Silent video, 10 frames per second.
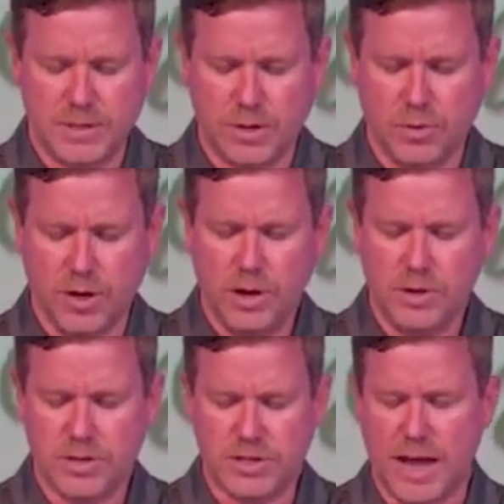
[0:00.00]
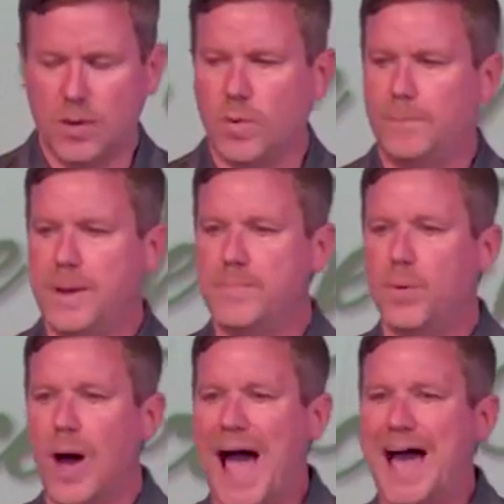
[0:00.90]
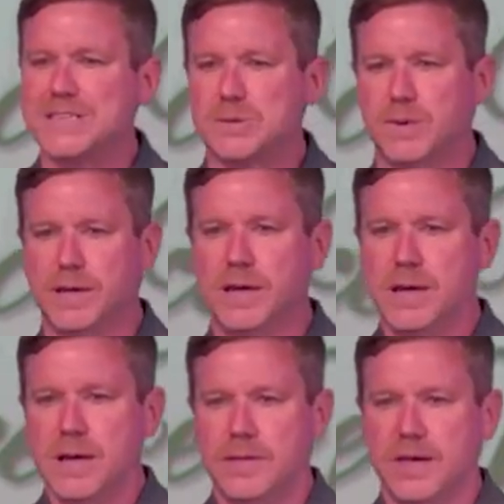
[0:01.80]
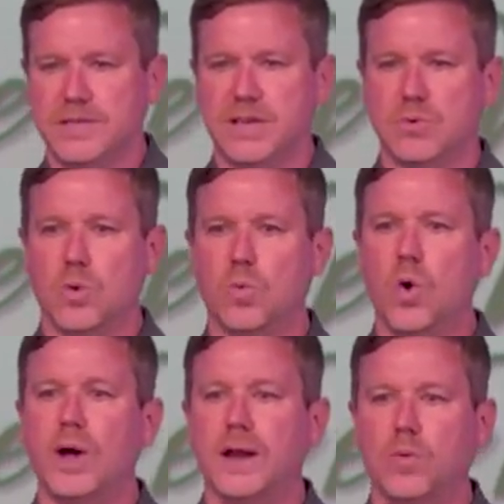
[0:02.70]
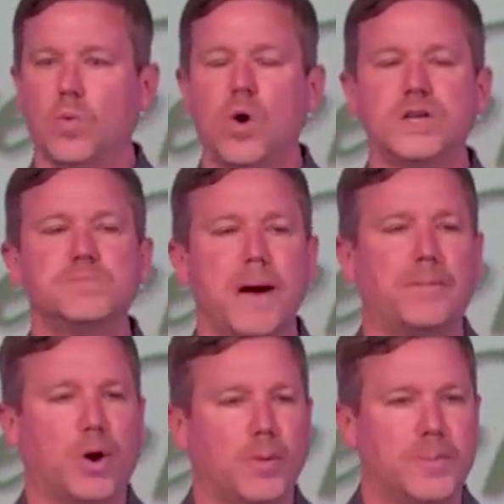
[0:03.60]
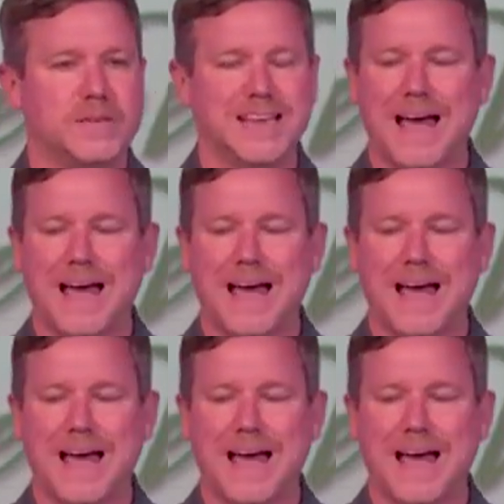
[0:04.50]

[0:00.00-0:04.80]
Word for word: So, to understand when people ask me, they say, Well, what, what is my purpose? I,